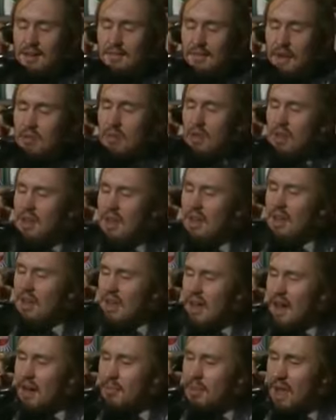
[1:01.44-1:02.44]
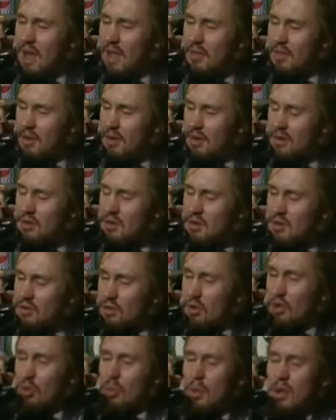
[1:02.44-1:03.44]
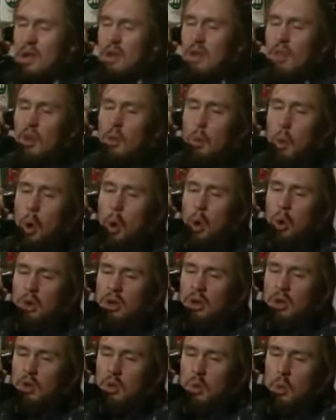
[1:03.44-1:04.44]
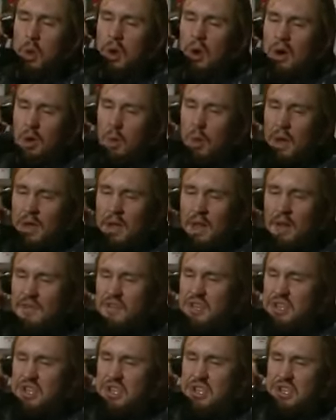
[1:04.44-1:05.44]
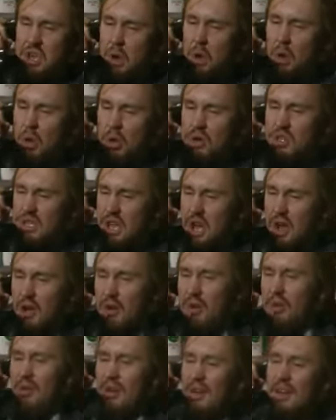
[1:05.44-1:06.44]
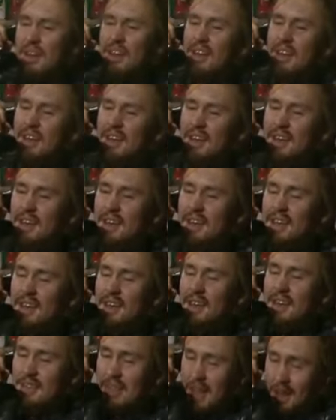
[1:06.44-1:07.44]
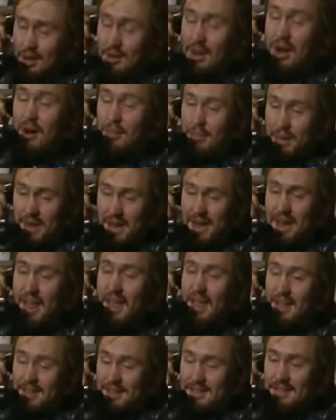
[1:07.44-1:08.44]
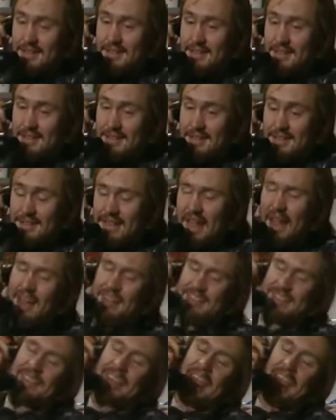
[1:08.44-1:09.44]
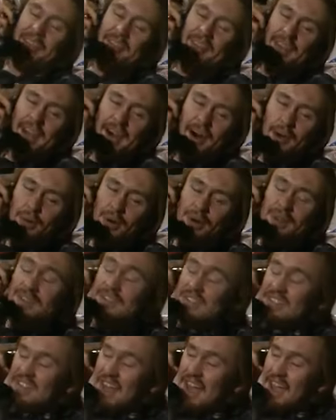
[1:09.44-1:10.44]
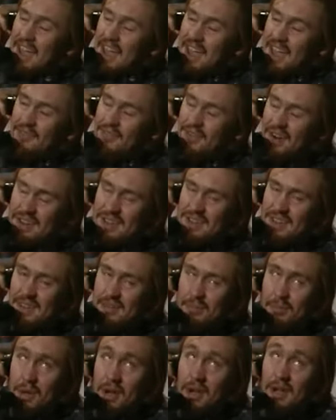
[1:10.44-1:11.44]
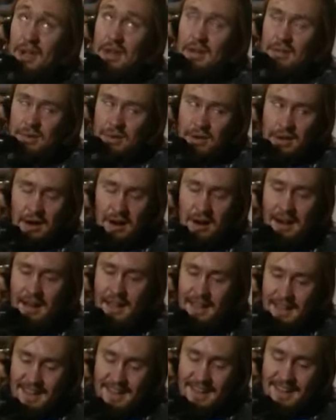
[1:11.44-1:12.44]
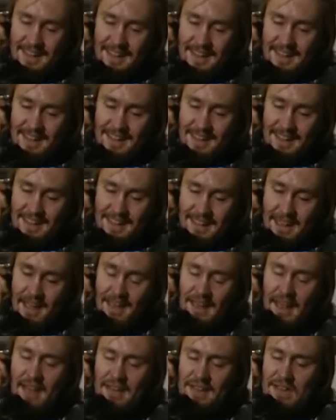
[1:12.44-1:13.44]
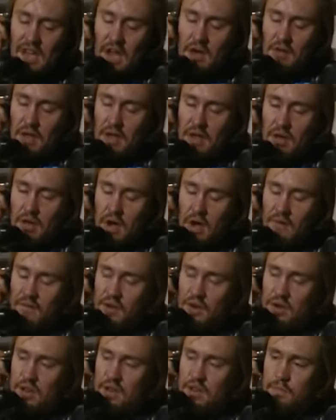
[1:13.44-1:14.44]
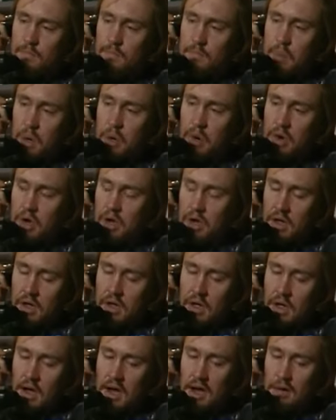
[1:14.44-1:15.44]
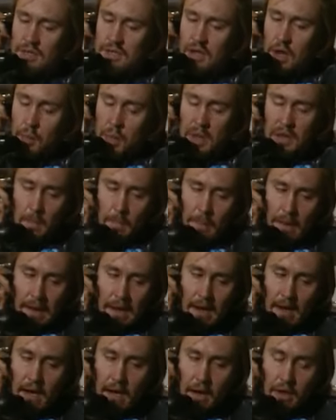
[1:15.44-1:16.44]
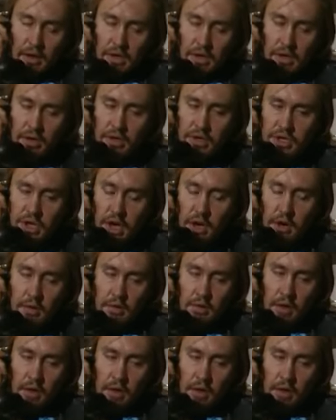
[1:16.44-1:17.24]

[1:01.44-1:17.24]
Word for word: very come hither and screw me to the wall, you whirlwind of sauce, you. No, I mean it. No, Terry, I wouldn't say it if I didn't mean it, would I? Yeah, now, Terry, look, I've got this book, and I was hoping to plug it on your show.